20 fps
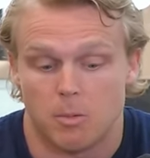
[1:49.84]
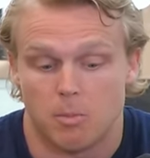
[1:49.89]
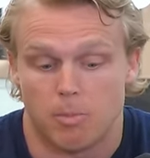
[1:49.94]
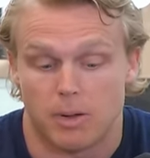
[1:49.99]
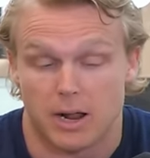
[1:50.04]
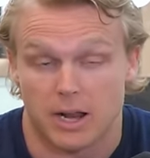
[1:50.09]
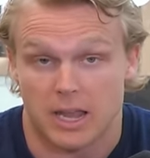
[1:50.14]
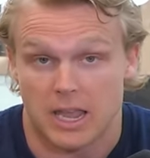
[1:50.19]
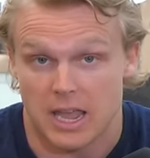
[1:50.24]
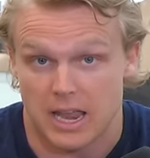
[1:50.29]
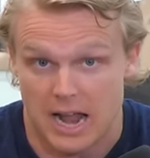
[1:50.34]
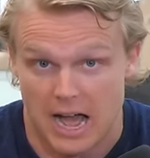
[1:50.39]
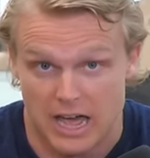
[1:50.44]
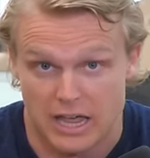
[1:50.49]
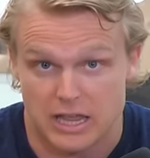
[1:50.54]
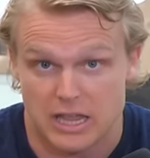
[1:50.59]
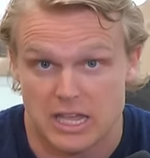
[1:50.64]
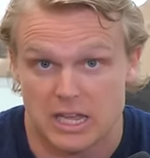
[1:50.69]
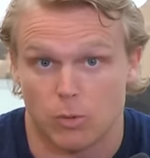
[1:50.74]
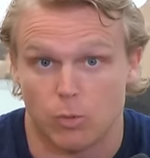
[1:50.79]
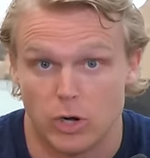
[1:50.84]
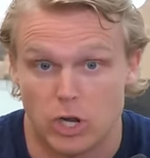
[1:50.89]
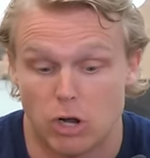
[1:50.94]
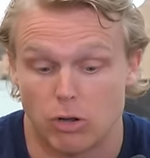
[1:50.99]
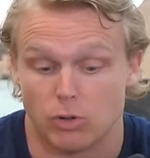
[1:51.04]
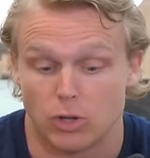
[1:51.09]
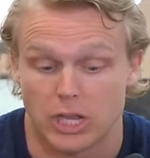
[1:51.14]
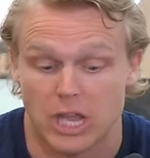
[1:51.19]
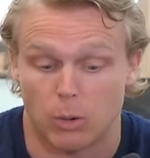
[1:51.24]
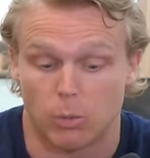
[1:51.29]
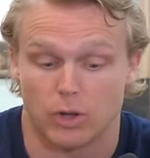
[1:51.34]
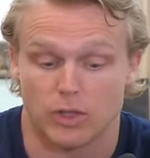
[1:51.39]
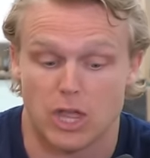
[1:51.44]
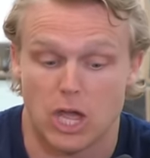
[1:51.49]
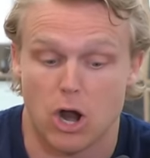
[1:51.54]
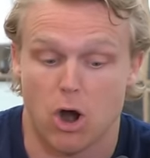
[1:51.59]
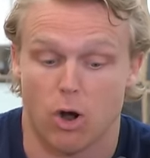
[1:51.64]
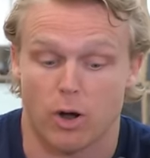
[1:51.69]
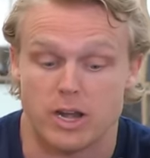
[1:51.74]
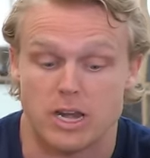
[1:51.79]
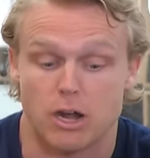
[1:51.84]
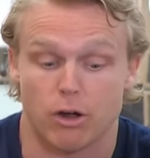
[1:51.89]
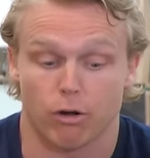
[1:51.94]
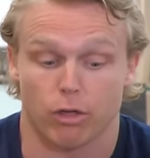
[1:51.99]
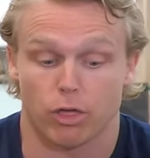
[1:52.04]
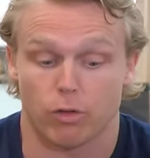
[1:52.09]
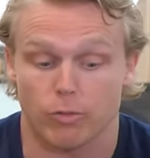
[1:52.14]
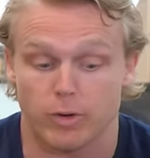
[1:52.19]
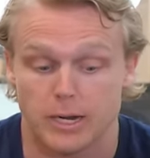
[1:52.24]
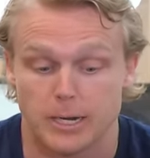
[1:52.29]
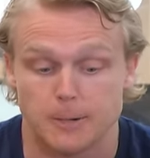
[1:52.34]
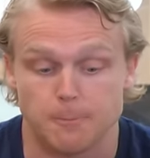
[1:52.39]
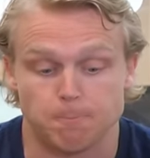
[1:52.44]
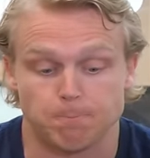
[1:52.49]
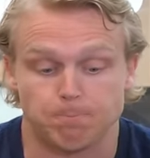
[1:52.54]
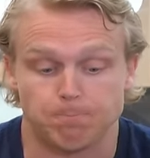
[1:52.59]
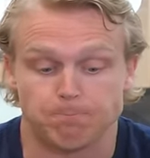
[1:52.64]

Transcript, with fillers: But again, I think when you look at what they are in year three,